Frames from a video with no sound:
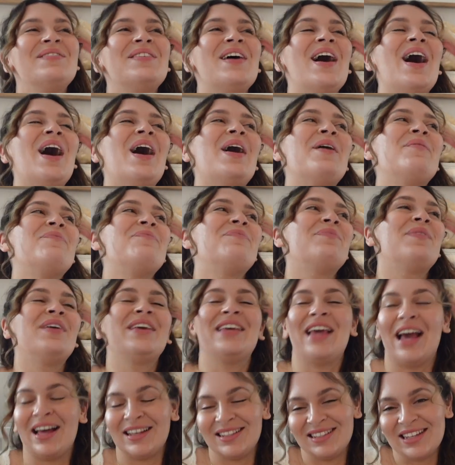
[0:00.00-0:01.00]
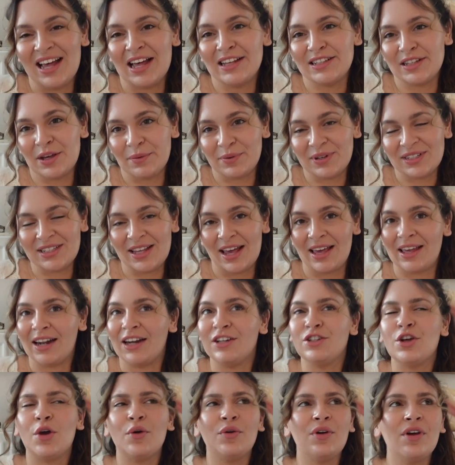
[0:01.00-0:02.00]
But yes, as I was saying, I
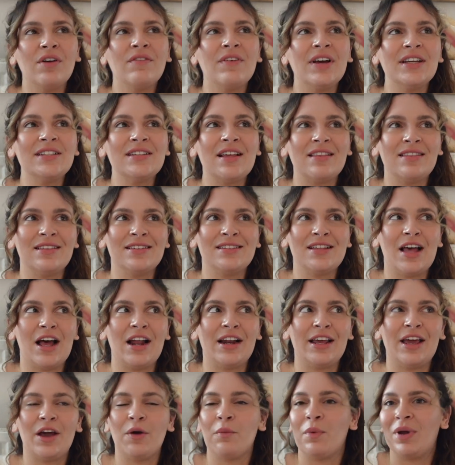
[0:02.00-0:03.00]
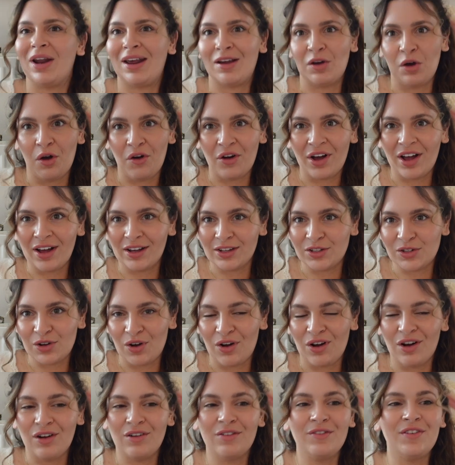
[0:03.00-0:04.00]
don't know if I said this earlier when I got cut
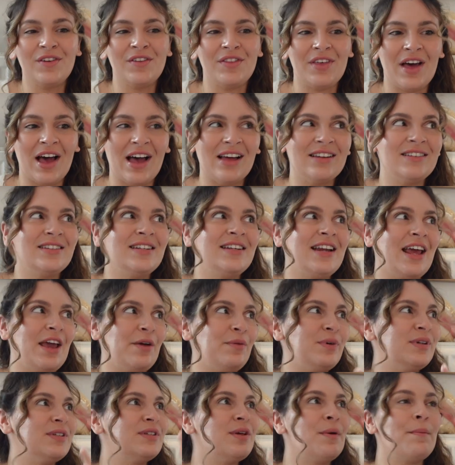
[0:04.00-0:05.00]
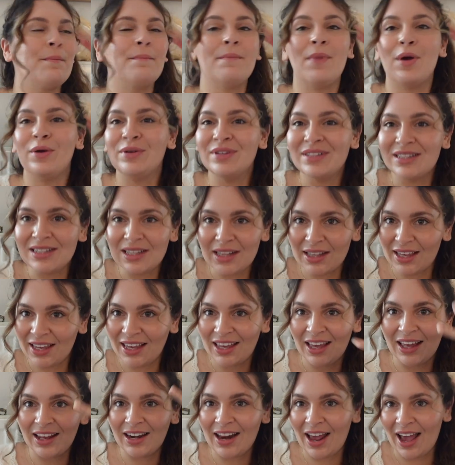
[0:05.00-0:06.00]
off, that today was
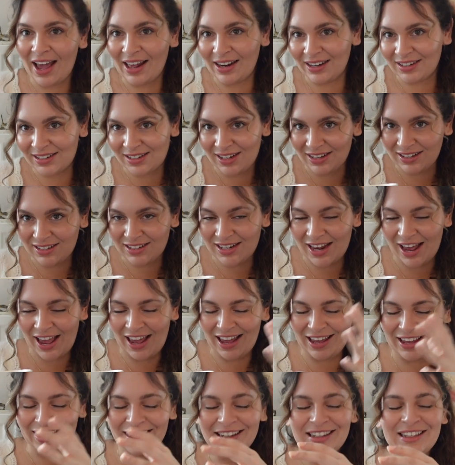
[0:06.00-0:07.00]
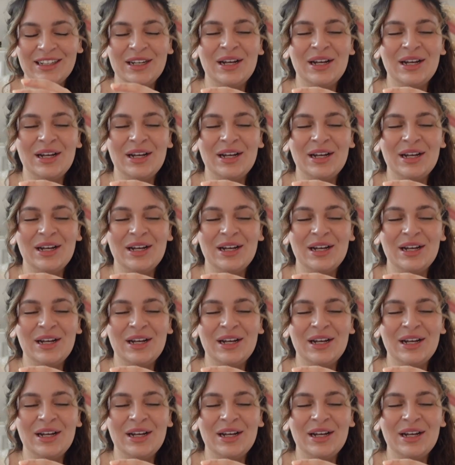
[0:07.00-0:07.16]
mostly an editing day,